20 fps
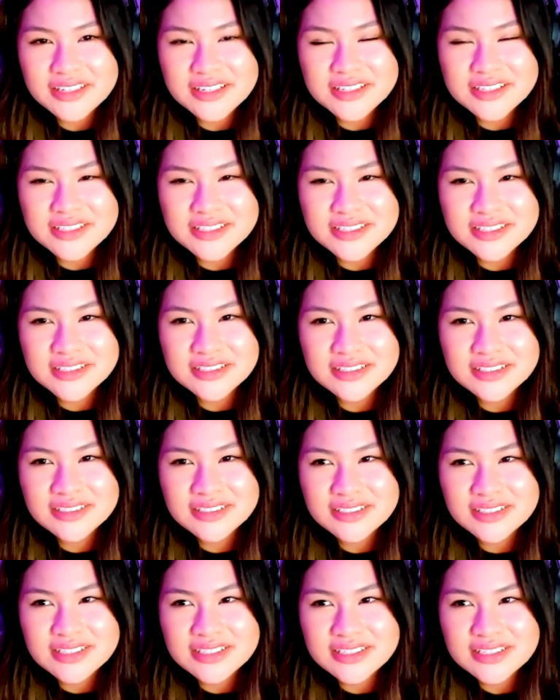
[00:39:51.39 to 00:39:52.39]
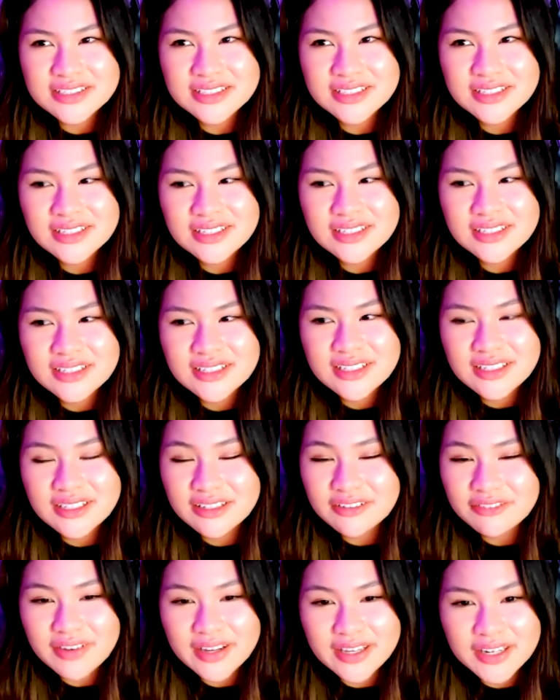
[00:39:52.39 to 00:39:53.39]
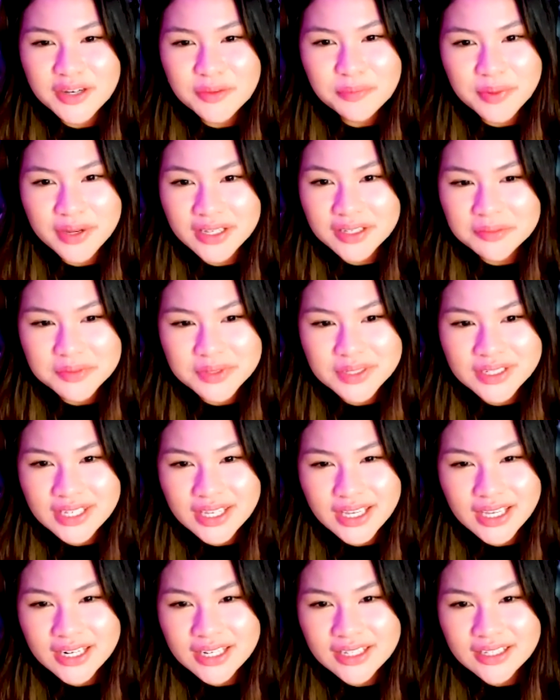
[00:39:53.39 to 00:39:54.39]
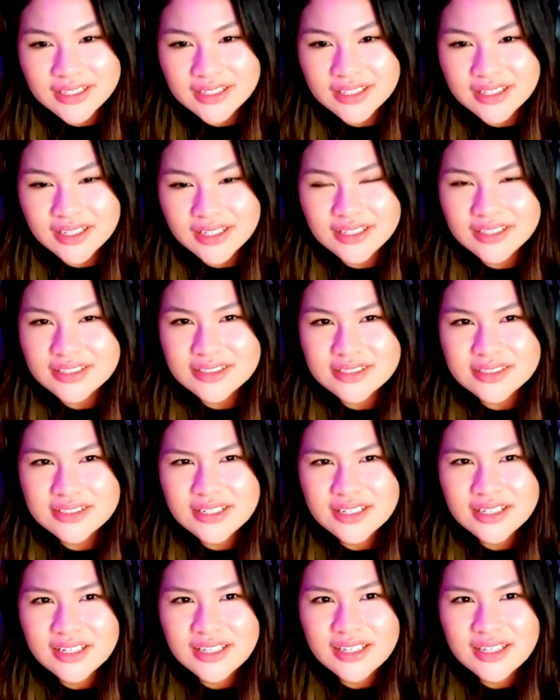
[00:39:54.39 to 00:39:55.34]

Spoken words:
it's just you can find out by communicating because